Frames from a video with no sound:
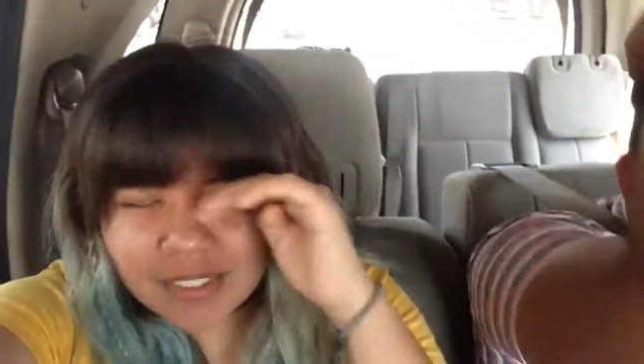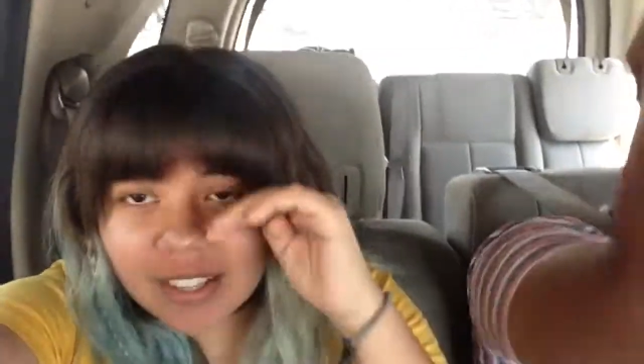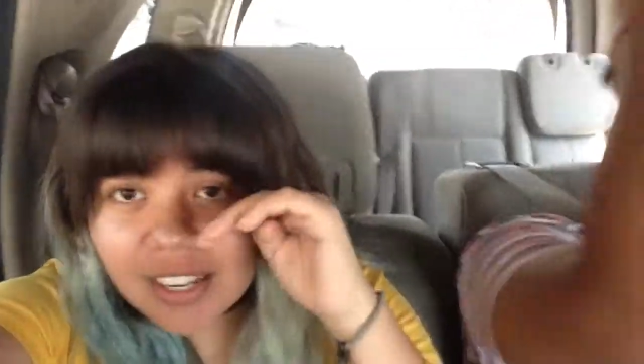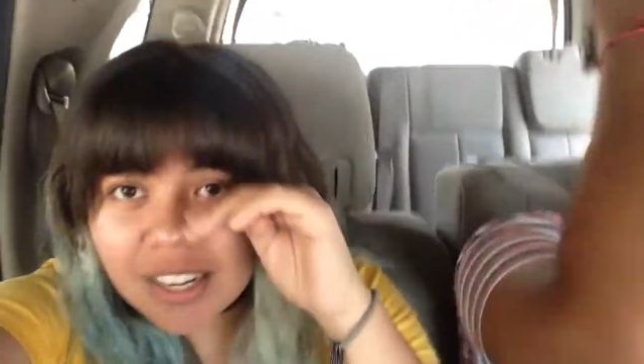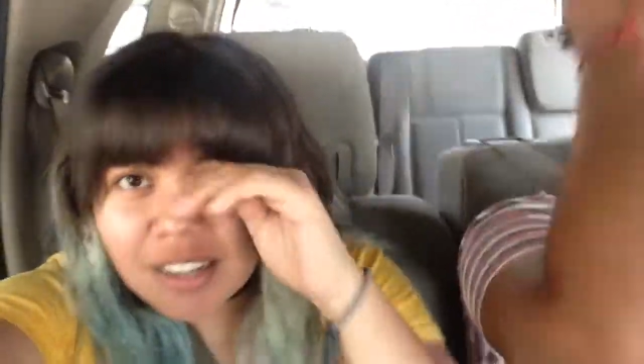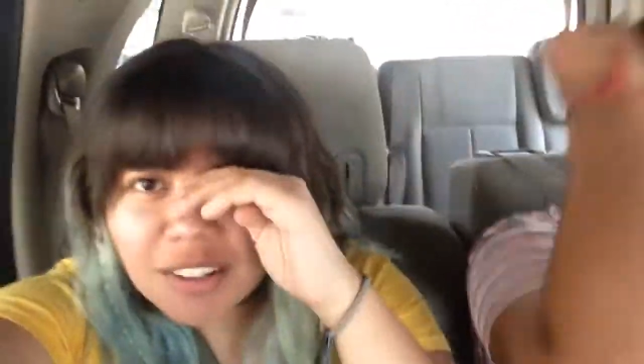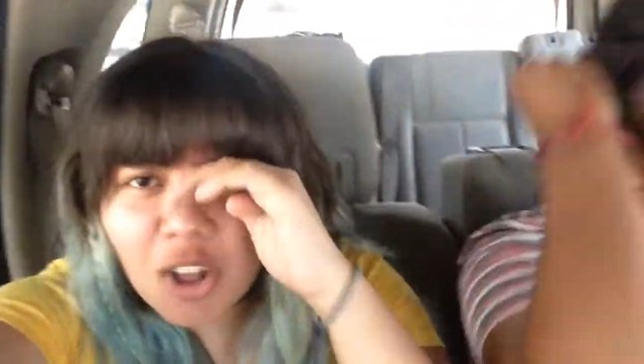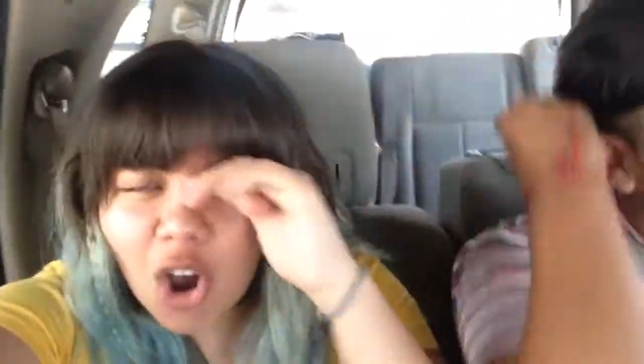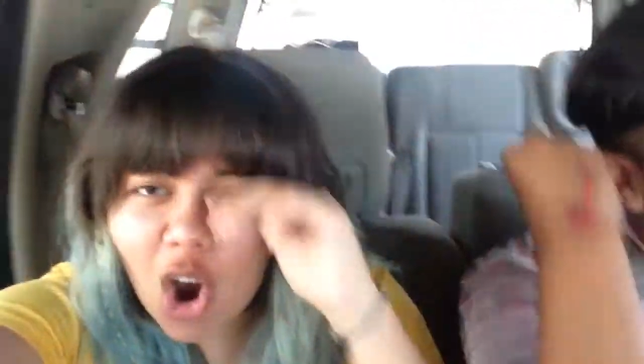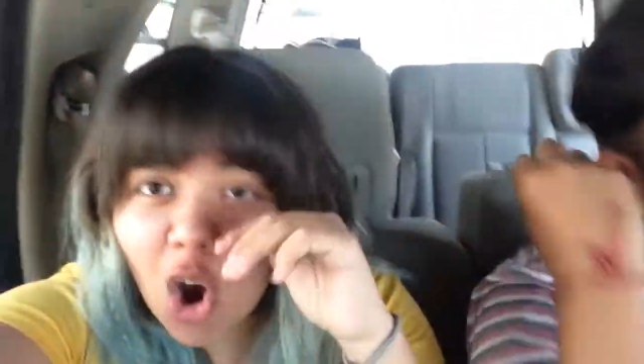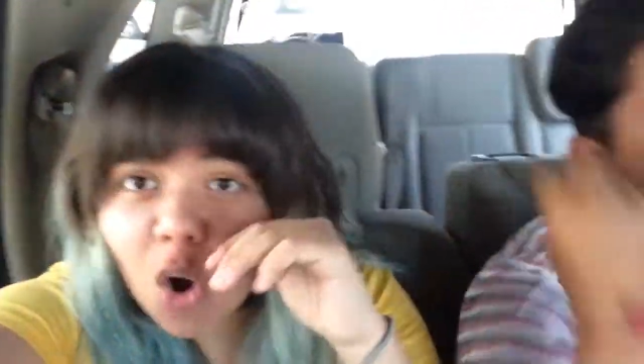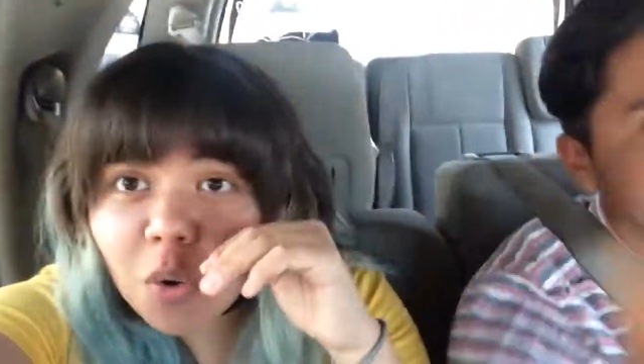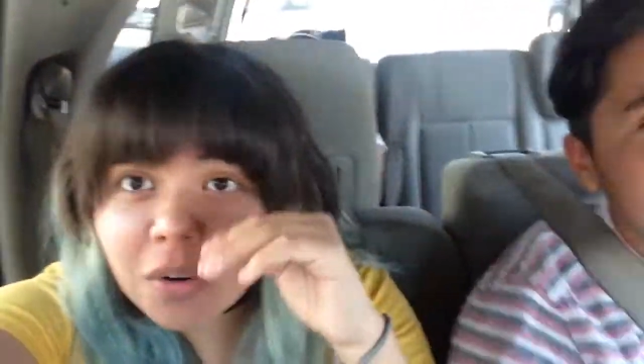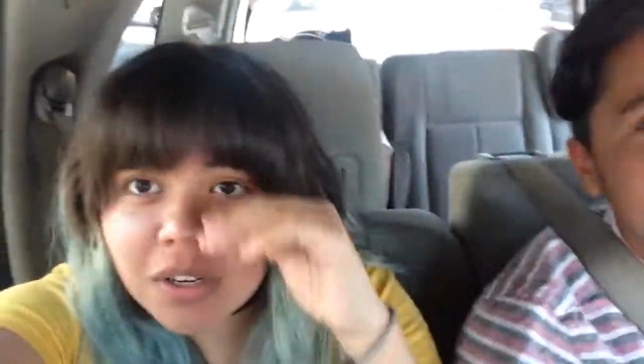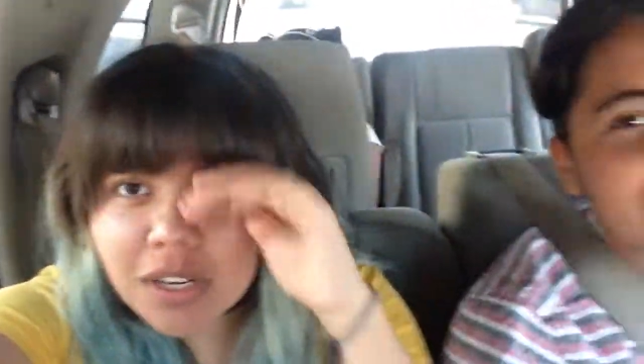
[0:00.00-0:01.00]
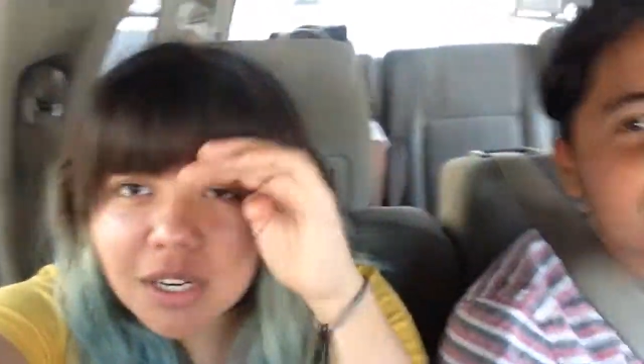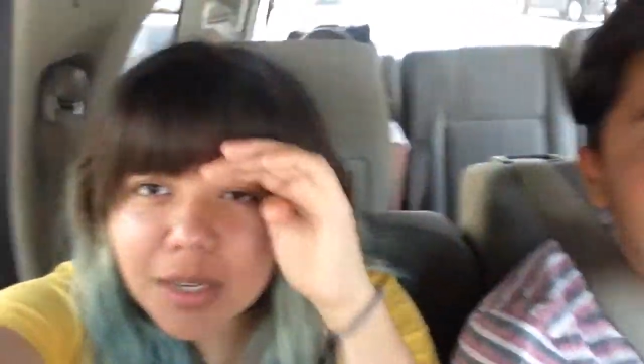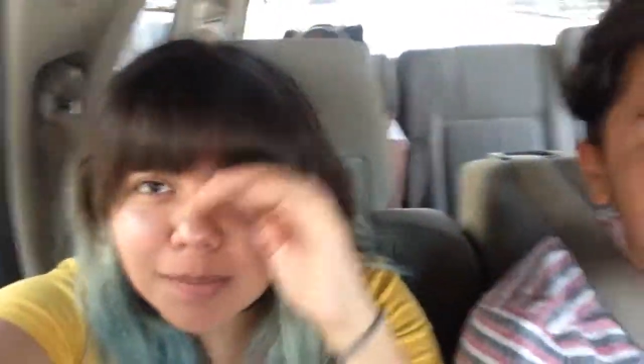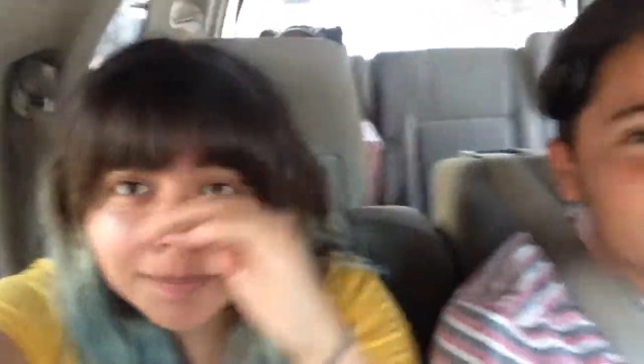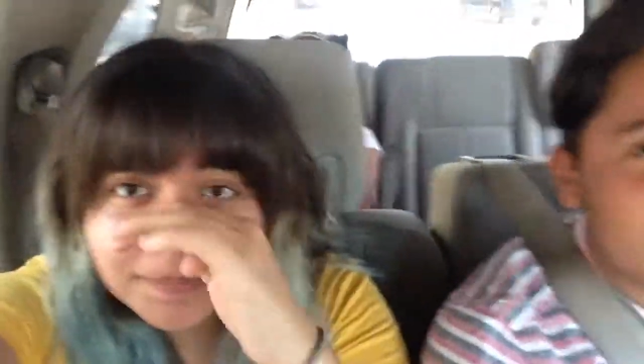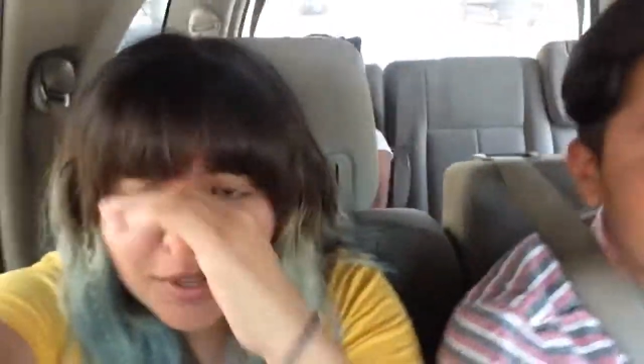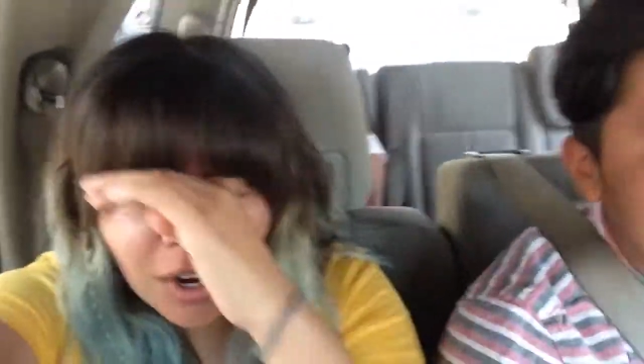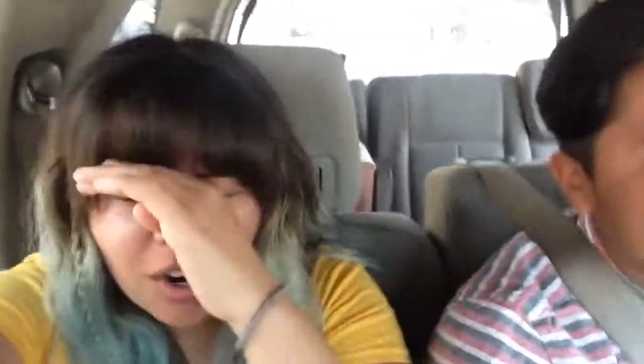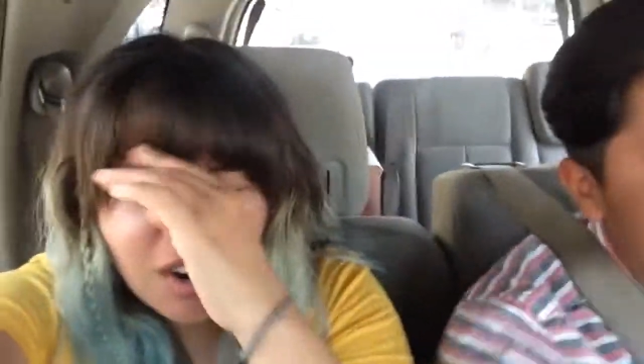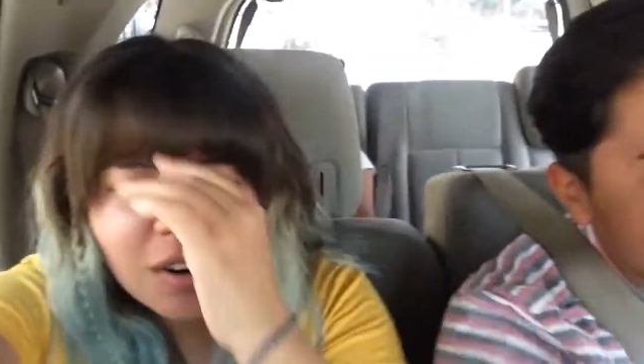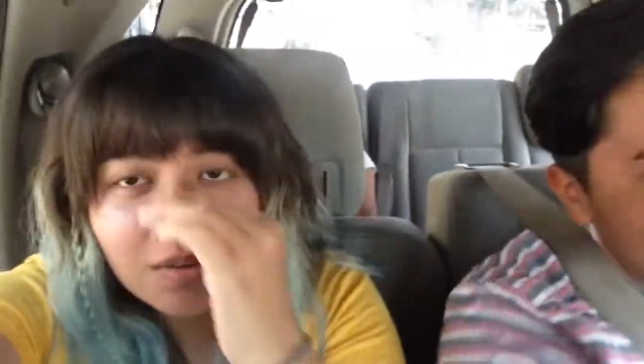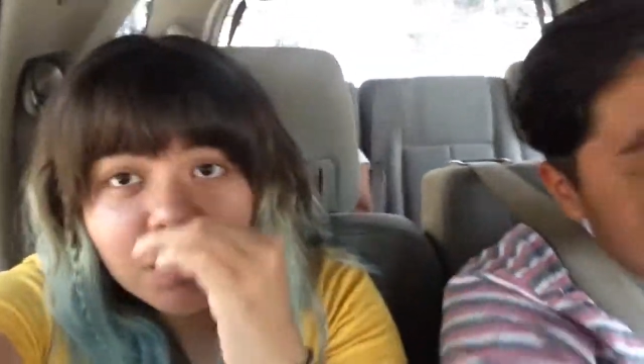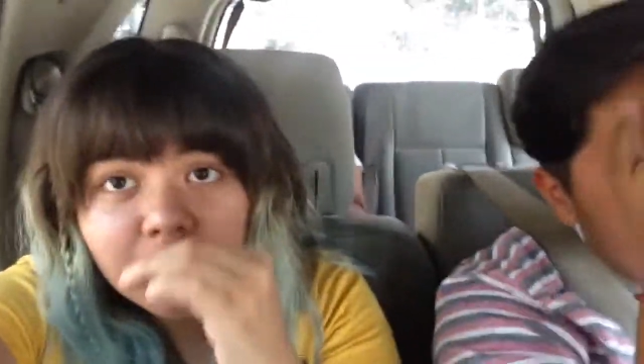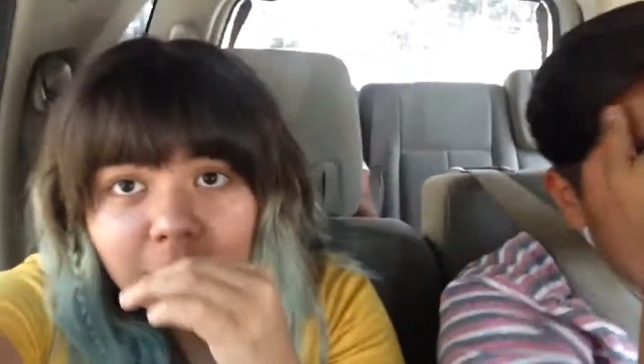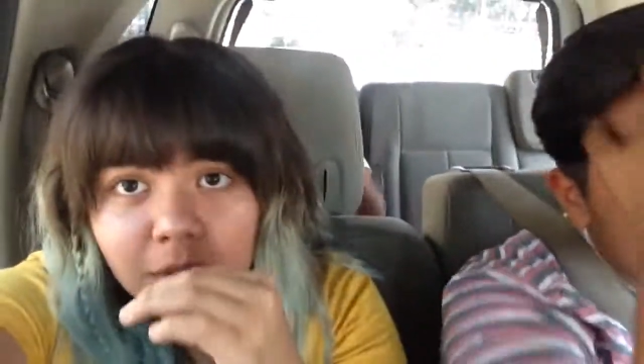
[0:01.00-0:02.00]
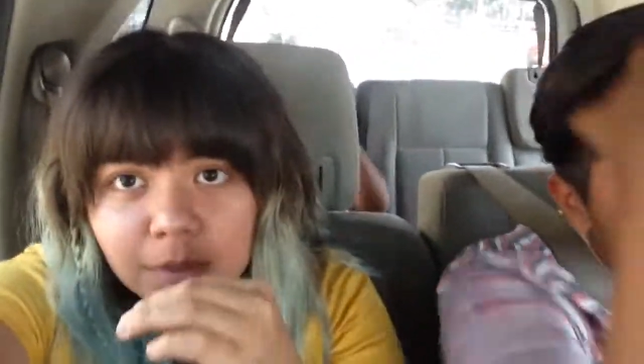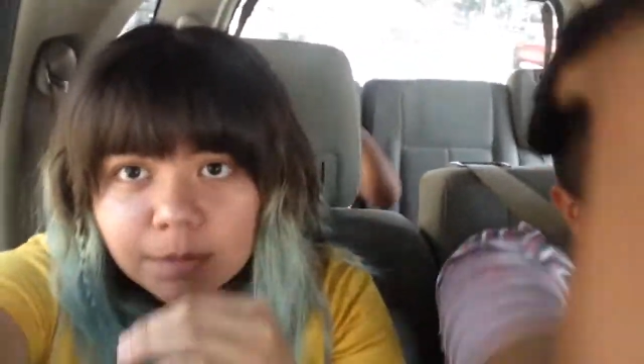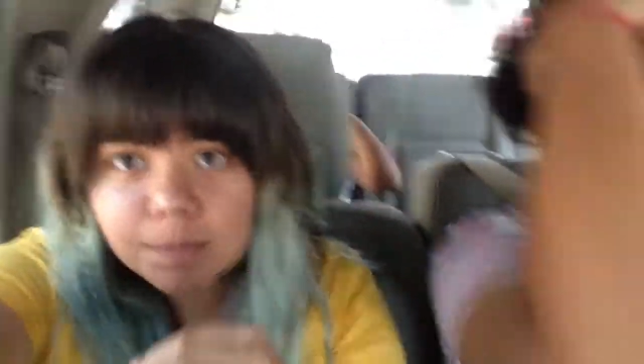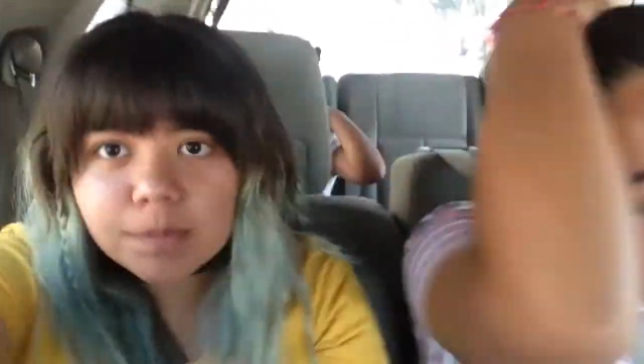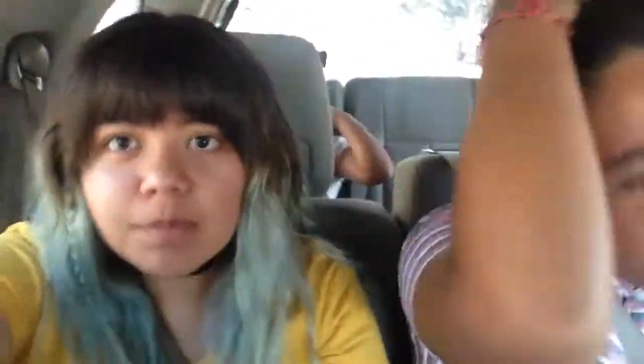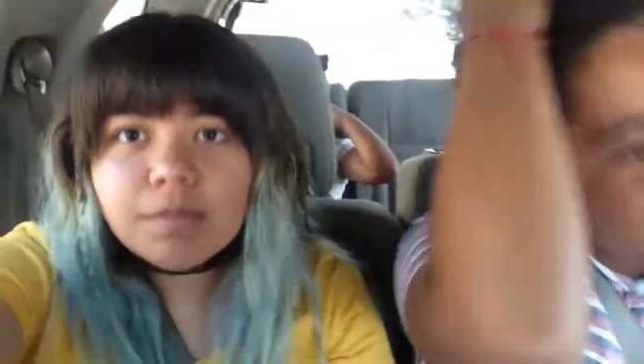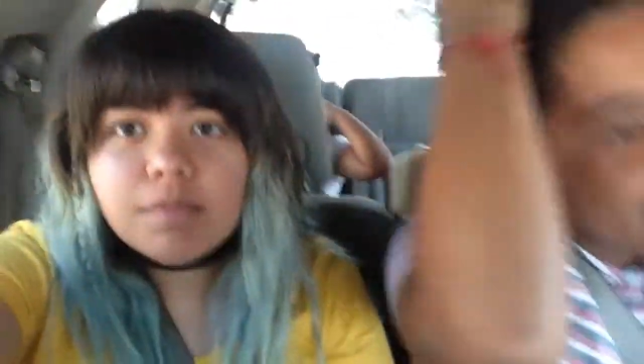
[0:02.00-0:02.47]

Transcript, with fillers: Can't hold up. Hold up.